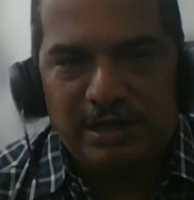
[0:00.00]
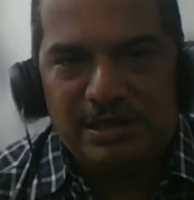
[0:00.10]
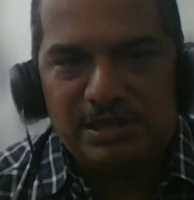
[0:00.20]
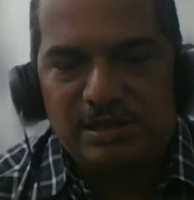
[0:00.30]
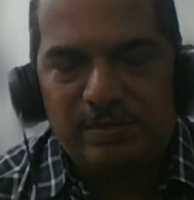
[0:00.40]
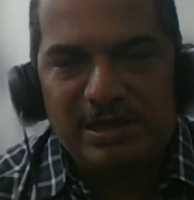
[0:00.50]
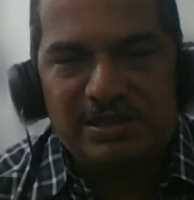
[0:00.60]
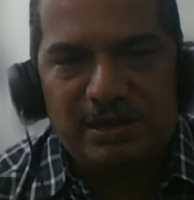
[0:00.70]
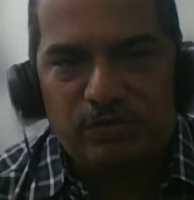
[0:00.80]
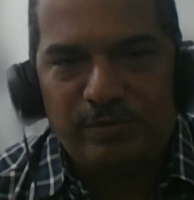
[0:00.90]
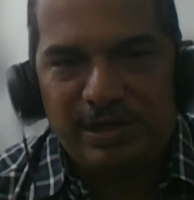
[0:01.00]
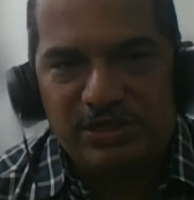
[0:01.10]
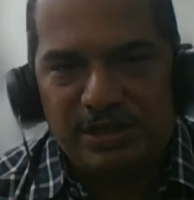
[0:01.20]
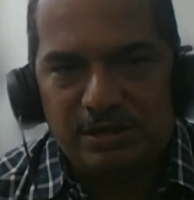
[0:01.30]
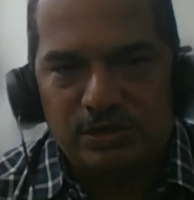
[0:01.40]
This is a big set of
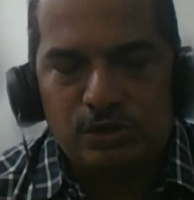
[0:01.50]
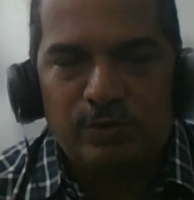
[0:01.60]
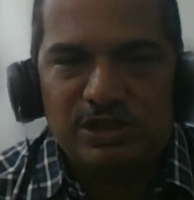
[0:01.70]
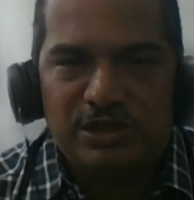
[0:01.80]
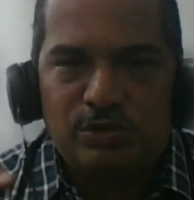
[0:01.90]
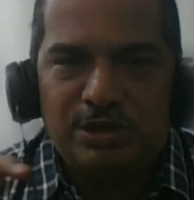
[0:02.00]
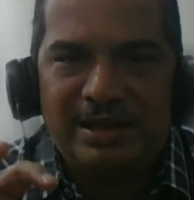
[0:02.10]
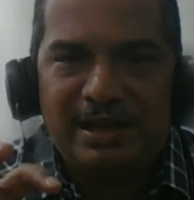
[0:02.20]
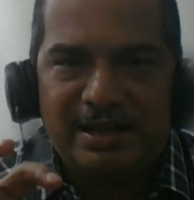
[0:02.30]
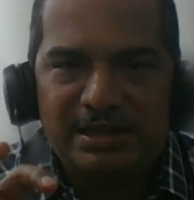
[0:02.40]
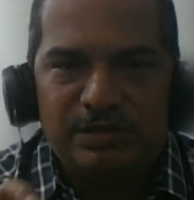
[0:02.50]
medicine. So was it only an aggressive